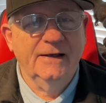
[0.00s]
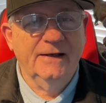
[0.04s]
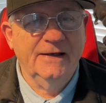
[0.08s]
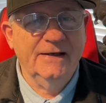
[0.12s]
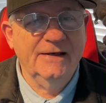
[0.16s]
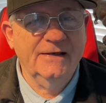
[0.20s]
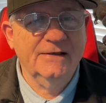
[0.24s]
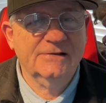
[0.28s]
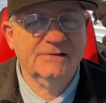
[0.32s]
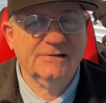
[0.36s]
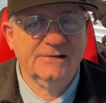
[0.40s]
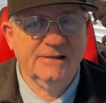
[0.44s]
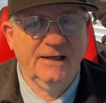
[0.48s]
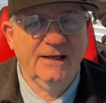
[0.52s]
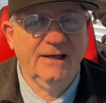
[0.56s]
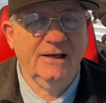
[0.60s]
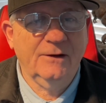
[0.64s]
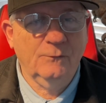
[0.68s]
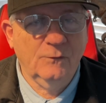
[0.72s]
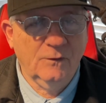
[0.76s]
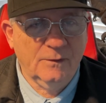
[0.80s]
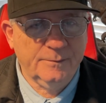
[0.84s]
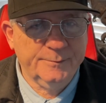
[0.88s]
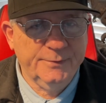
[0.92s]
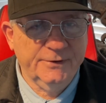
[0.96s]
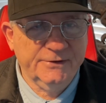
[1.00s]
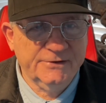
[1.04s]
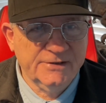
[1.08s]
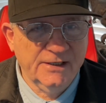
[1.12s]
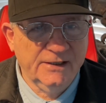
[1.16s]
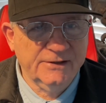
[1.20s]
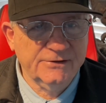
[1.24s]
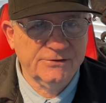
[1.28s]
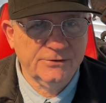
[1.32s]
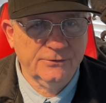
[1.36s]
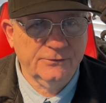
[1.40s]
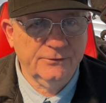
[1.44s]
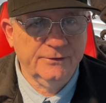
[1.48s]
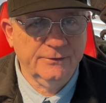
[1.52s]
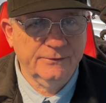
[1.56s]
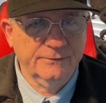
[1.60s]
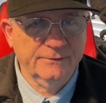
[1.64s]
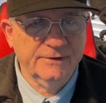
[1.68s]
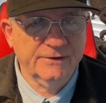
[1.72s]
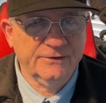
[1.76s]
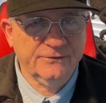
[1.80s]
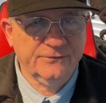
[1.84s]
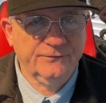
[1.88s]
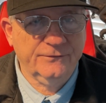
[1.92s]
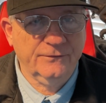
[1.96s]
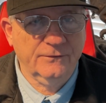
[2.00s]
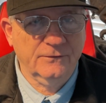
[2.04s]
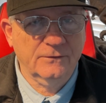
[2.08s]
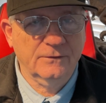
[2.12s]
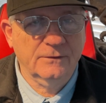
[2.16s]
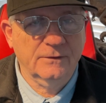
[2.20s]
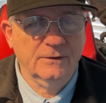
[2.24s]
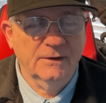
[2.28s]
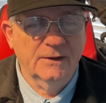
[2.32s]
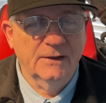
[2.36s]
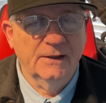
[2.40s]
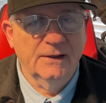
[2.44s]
He's saying what potential there is for